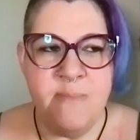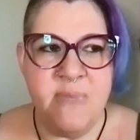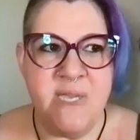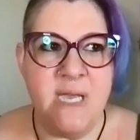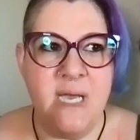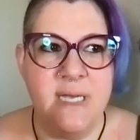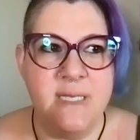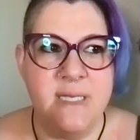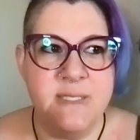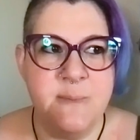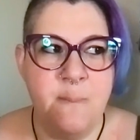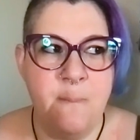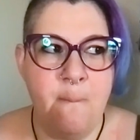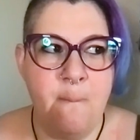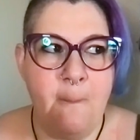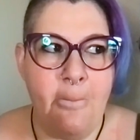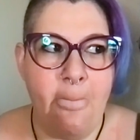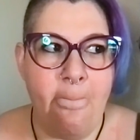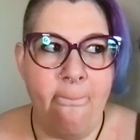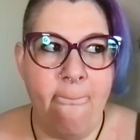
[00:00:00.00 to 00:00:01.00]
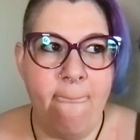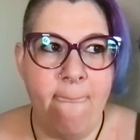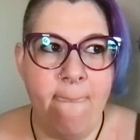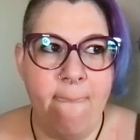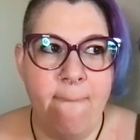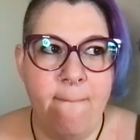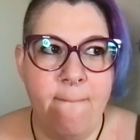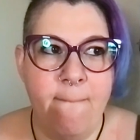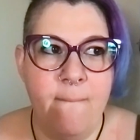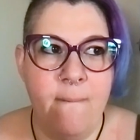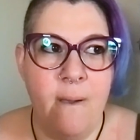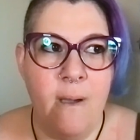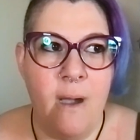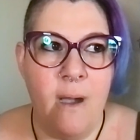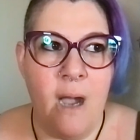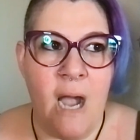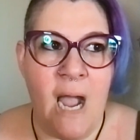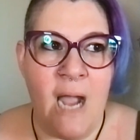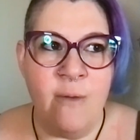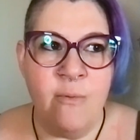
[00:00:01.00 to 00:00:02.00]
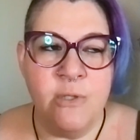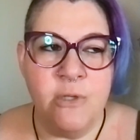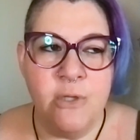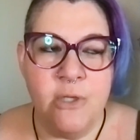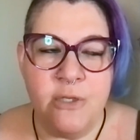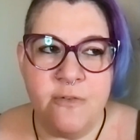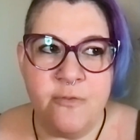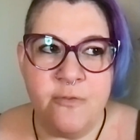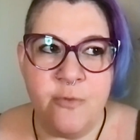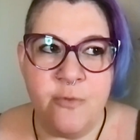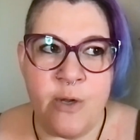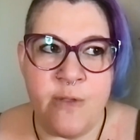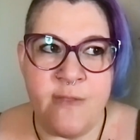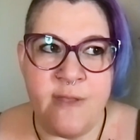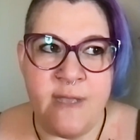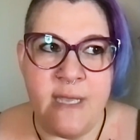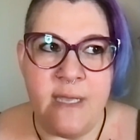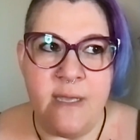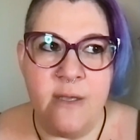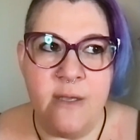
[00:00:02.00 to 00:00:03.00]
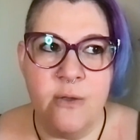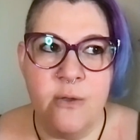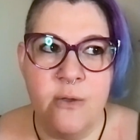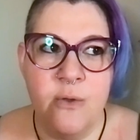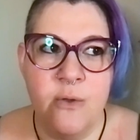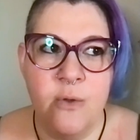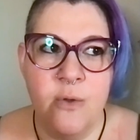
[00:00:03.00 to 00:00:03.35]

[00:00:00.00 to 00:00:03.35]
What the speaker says: because I would look for I